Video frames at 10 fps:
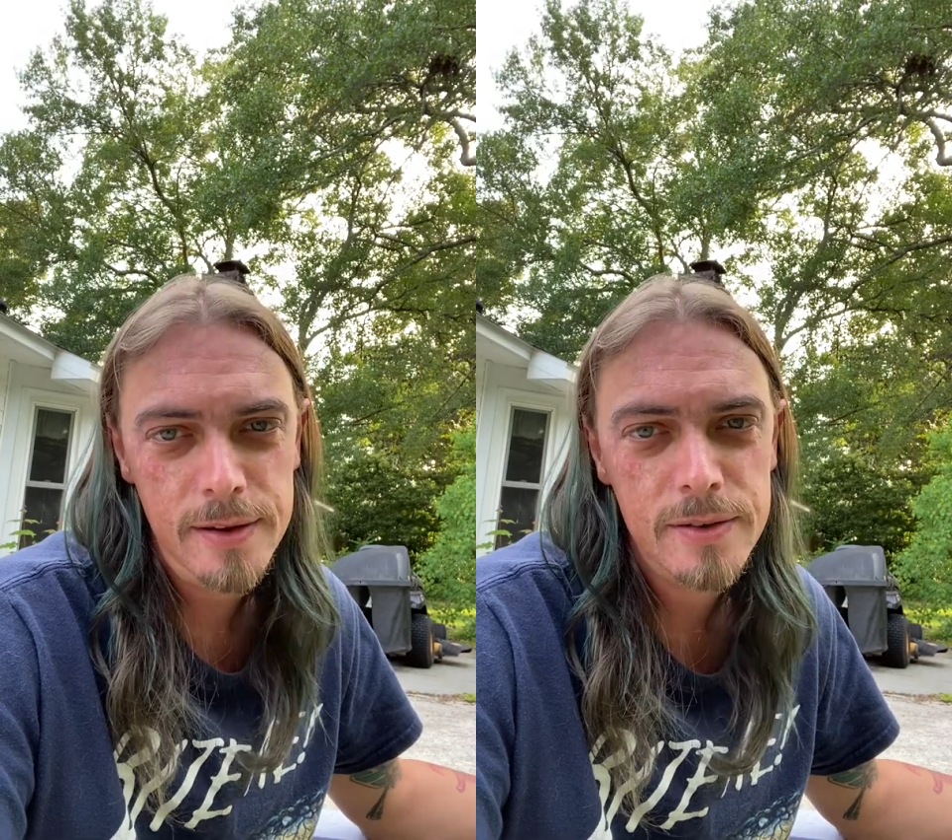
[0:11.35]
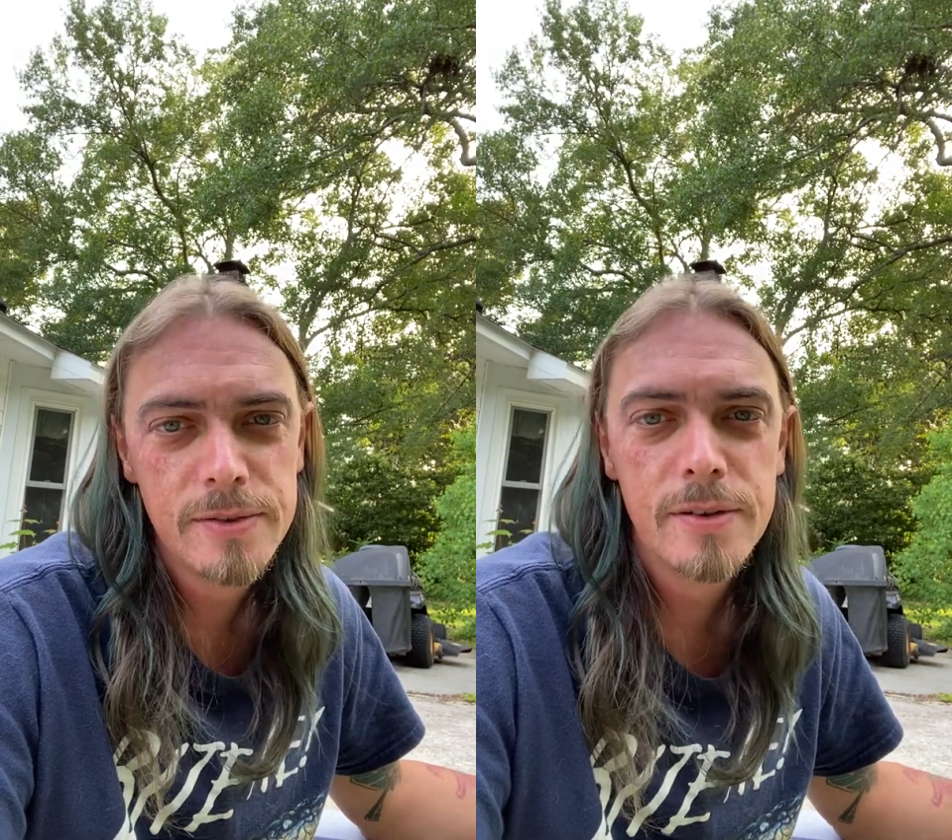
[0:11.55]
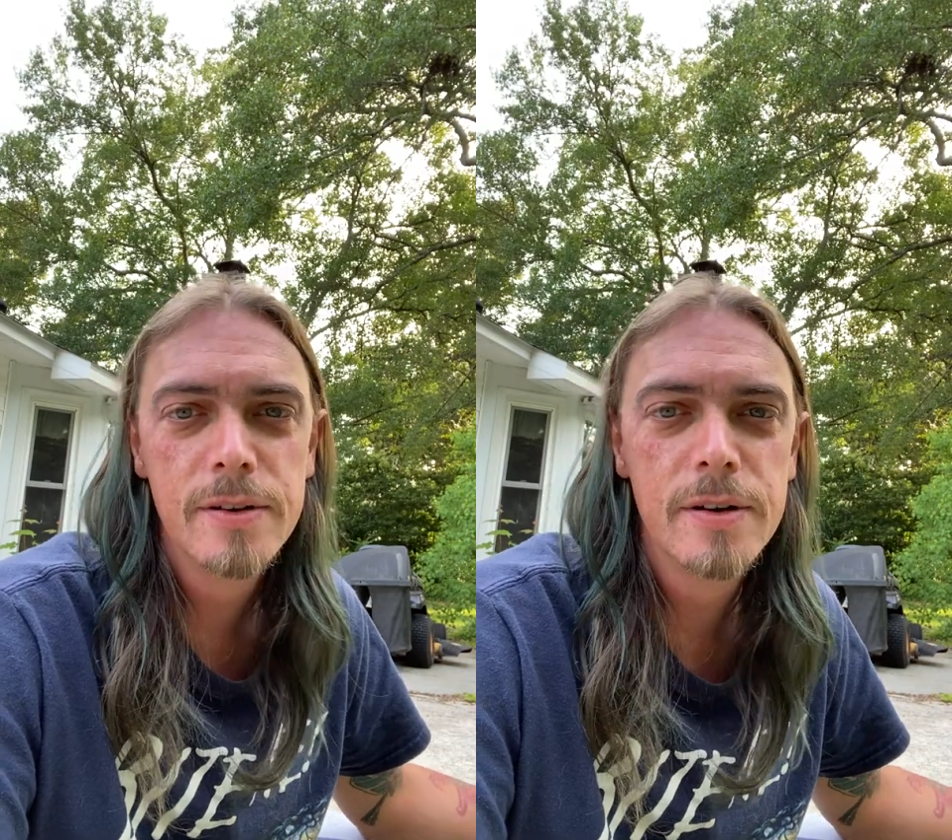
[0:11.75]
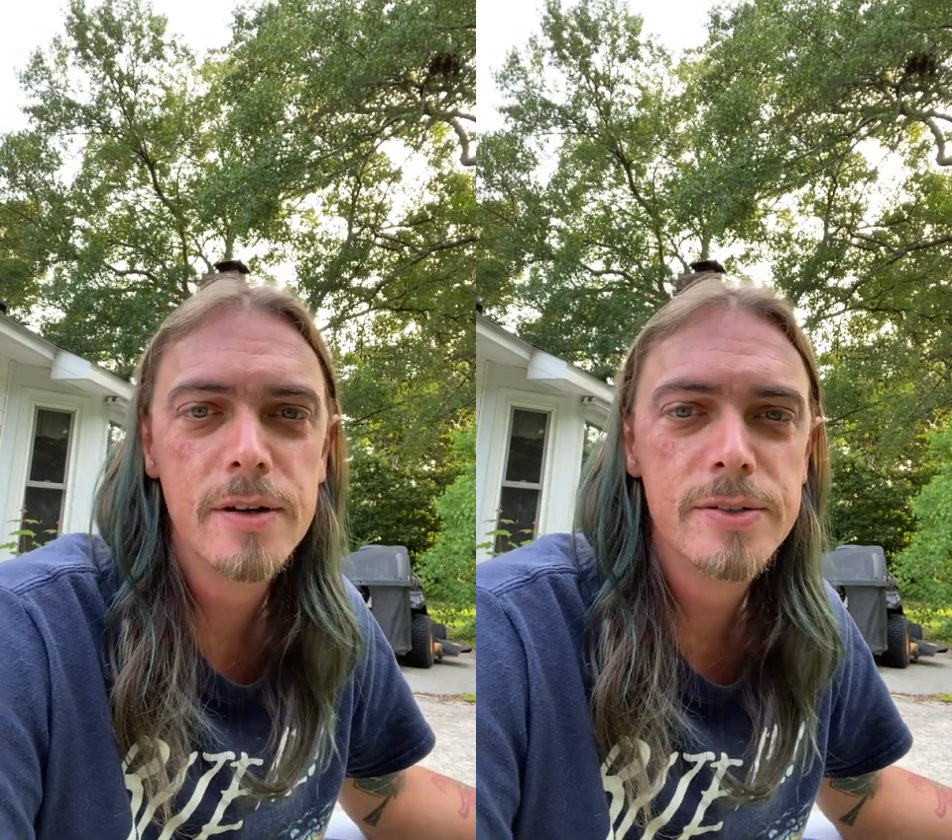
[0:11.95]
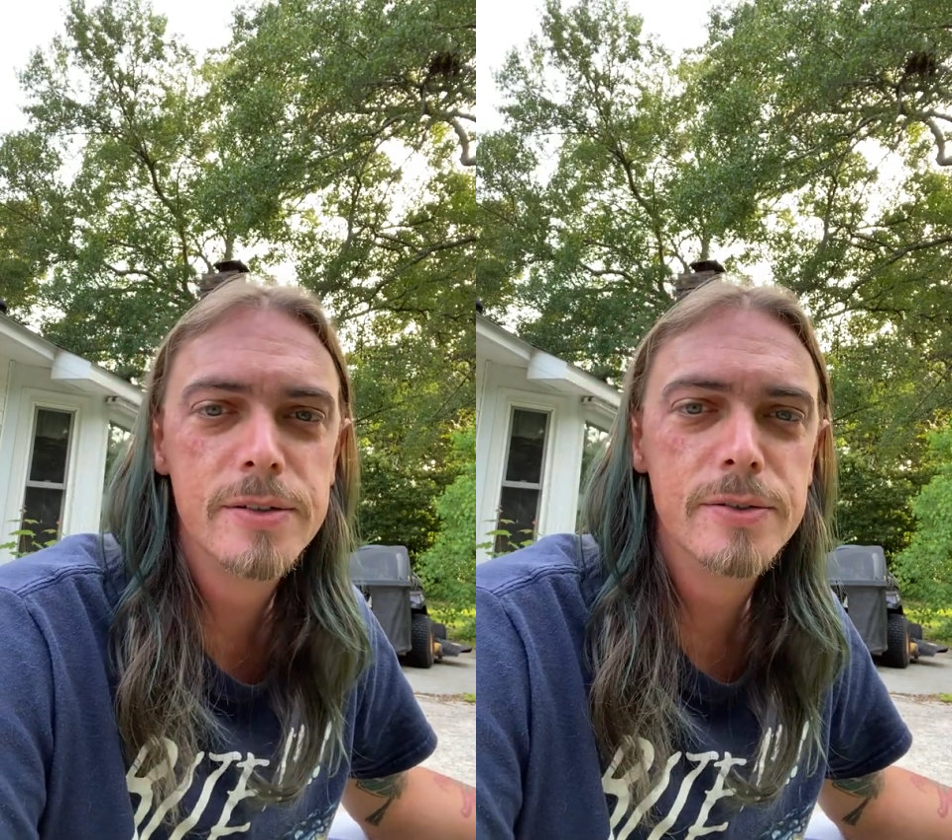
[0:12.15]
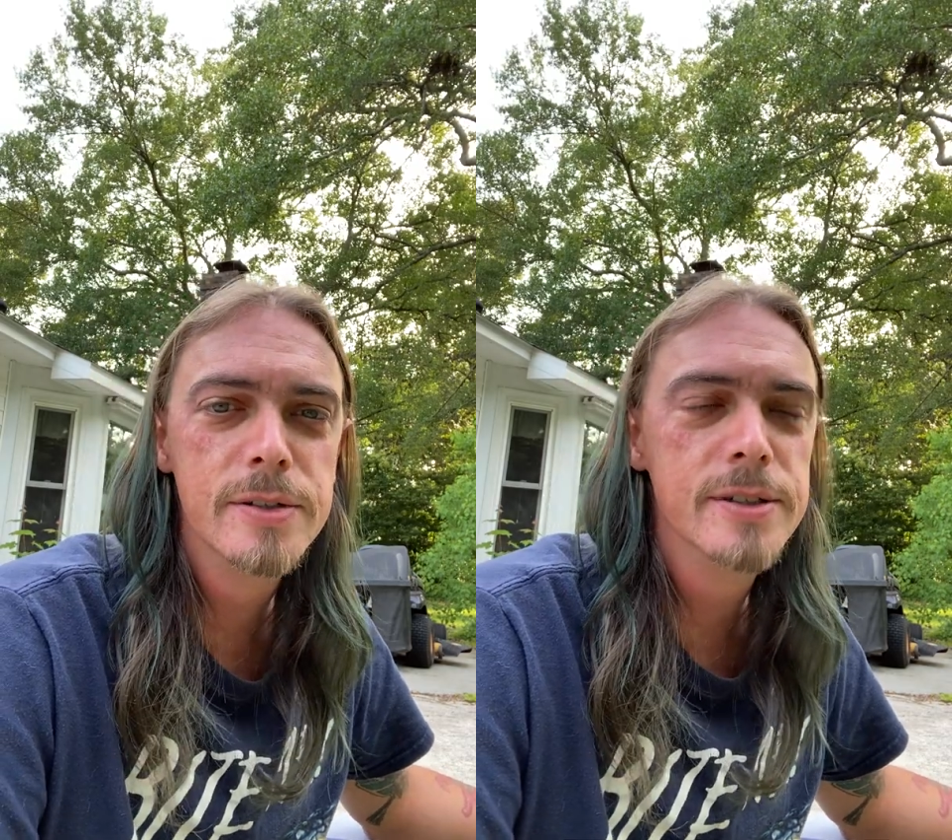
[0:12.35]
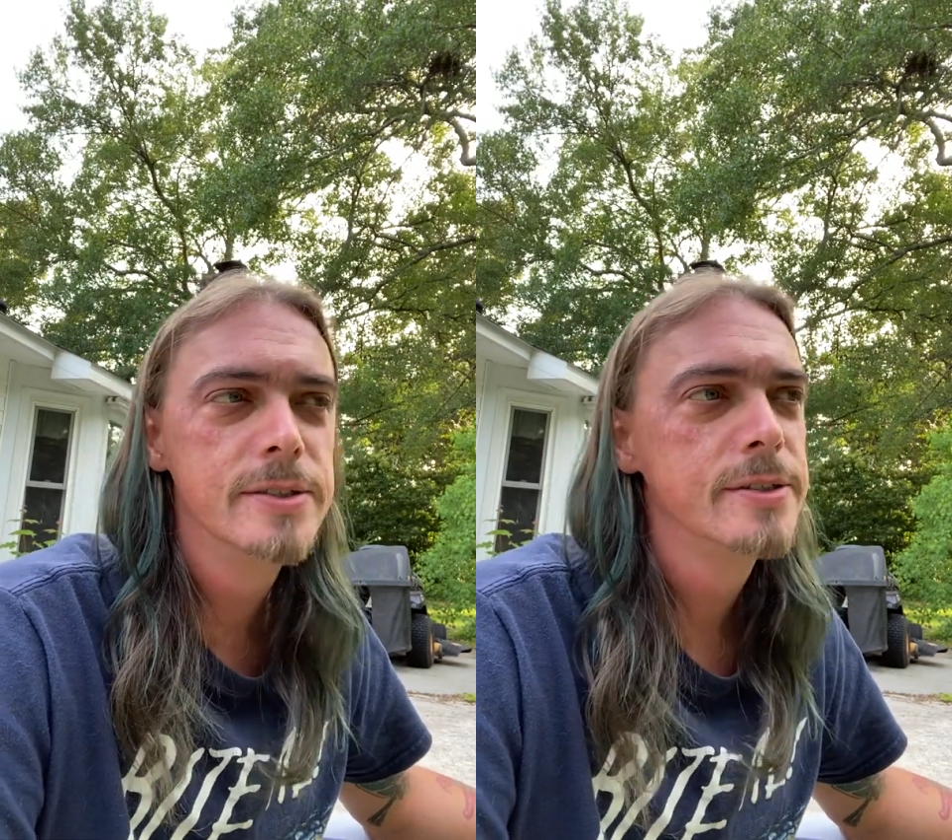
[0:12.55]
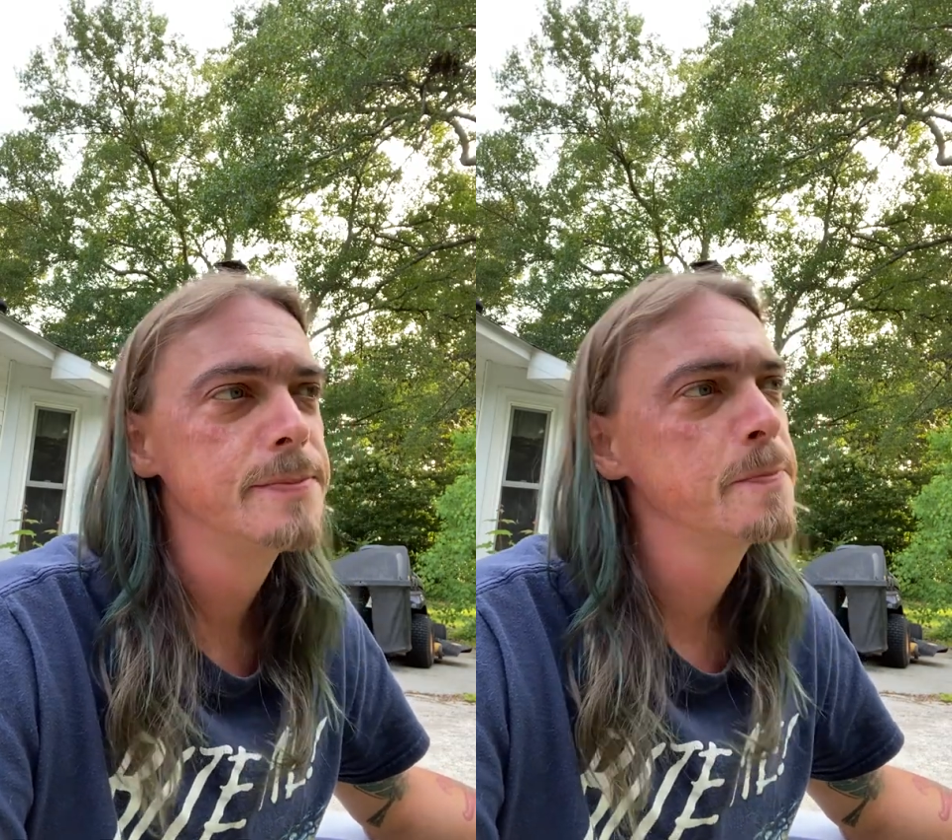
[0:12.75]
Southern Constitutionalist.